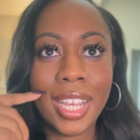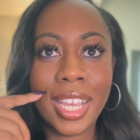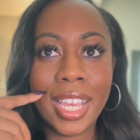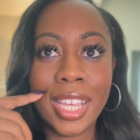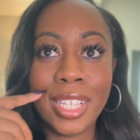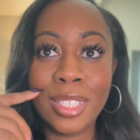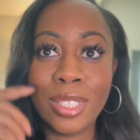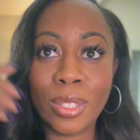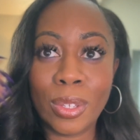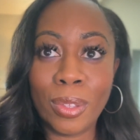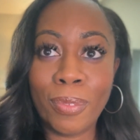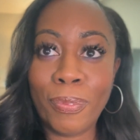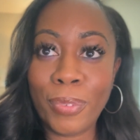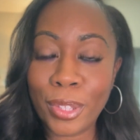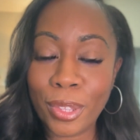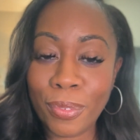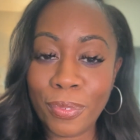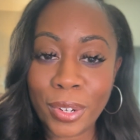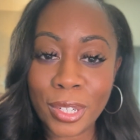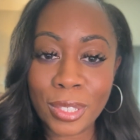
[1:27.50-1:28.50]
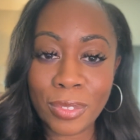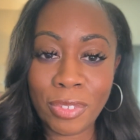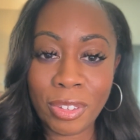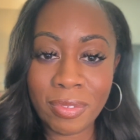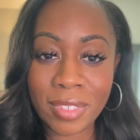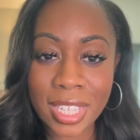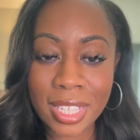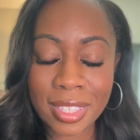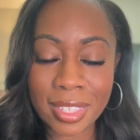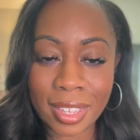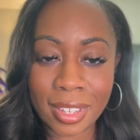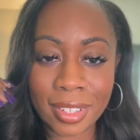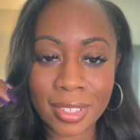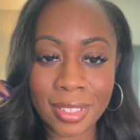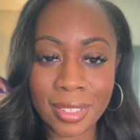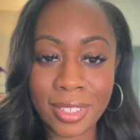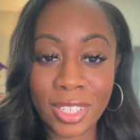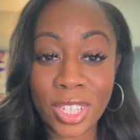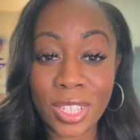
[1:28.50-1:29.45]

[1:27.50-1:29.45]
And so for the first 15 seconds,